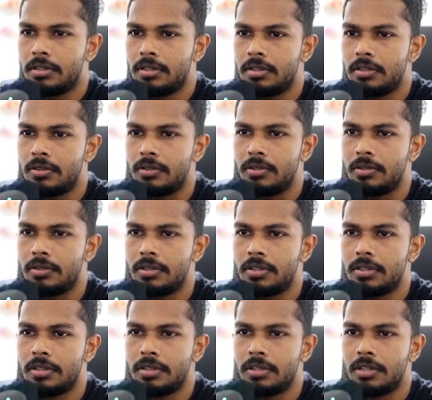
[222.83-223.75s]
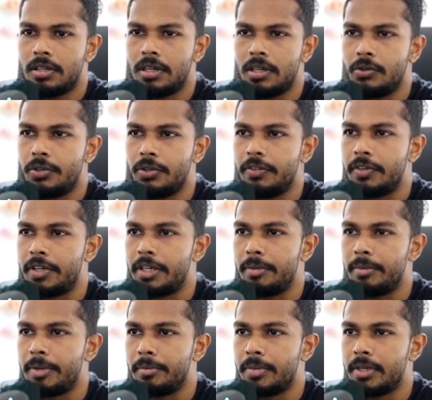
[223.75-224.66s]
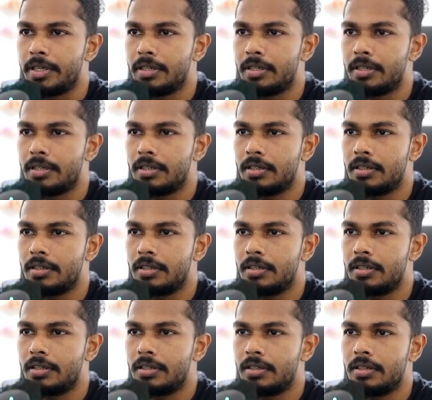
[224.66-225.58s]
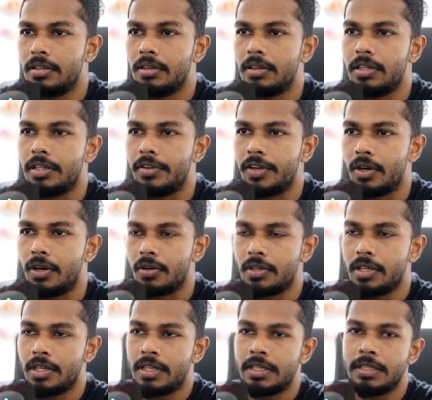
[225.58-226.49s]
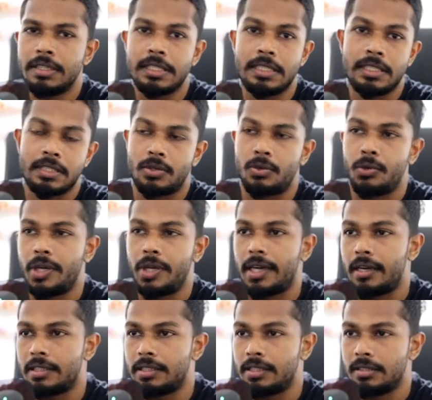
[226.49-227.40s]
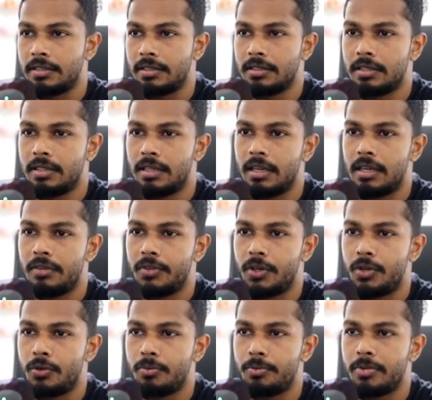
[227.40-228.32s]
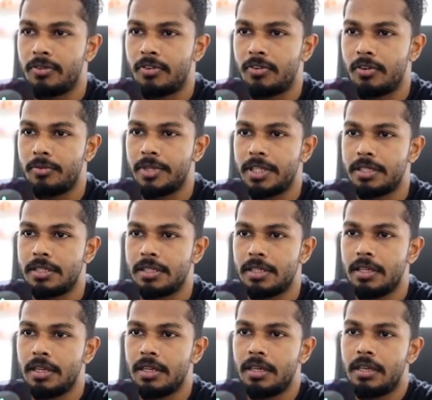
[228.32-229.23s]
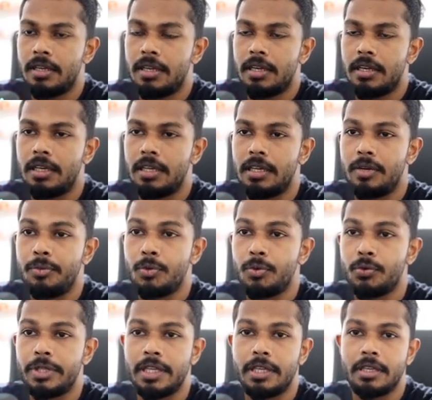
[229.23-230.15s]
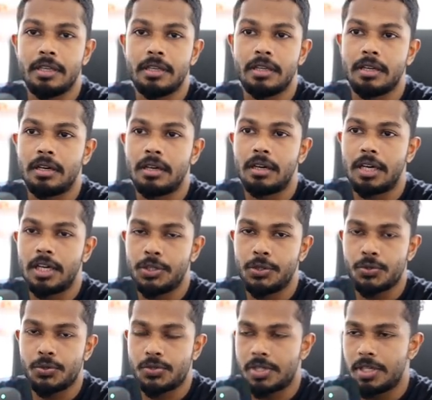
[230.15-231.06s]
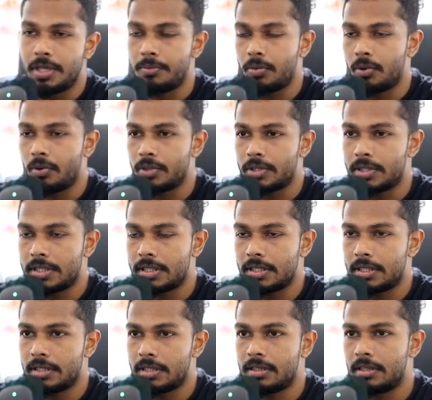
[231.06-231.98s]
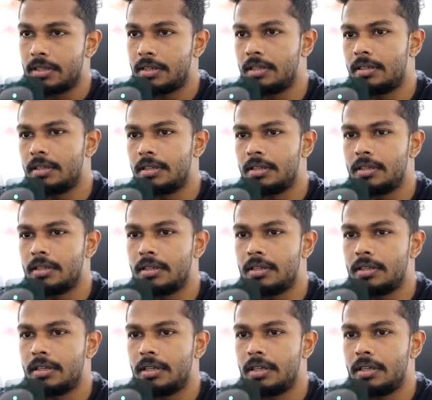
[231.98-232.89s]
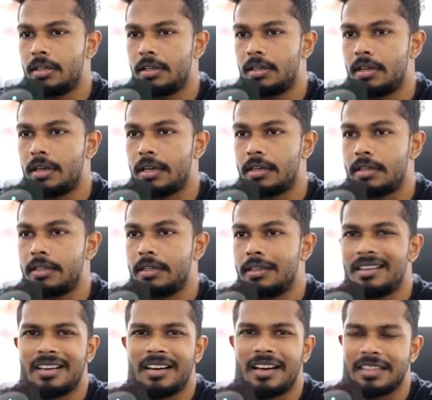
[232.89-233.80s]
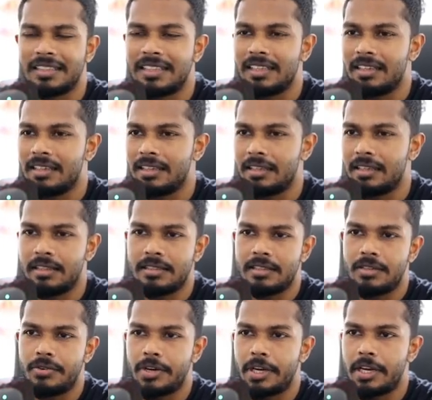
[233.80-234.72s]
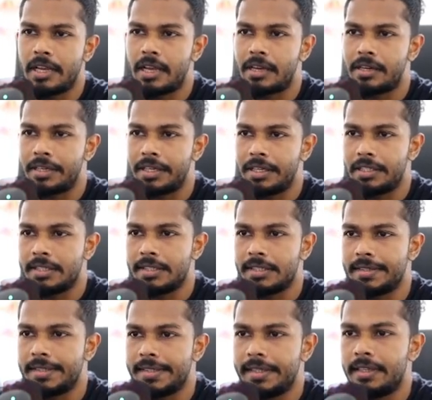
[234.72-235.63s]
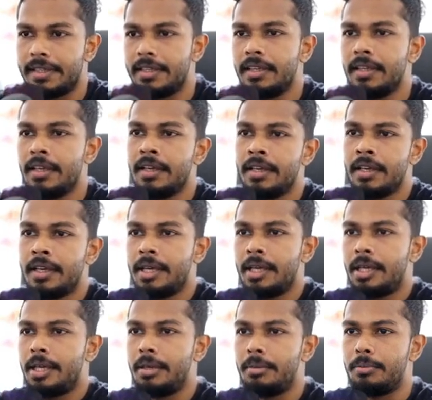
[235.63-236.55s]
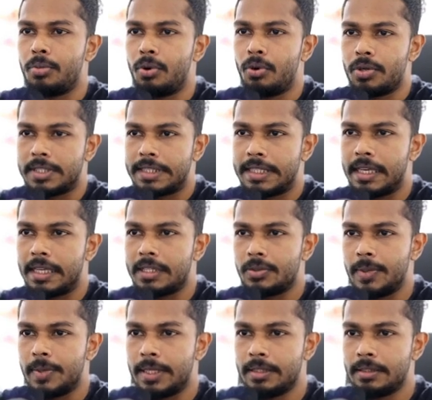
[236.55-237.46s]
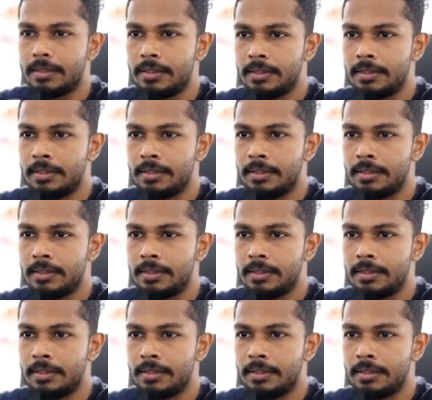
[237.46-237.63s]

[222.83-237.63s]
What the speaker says: on, I don't even remember. Oh, there we go. This is a quick action, and when you perform this, it'll remove the unused imports, and I think it rearranges the imports as well.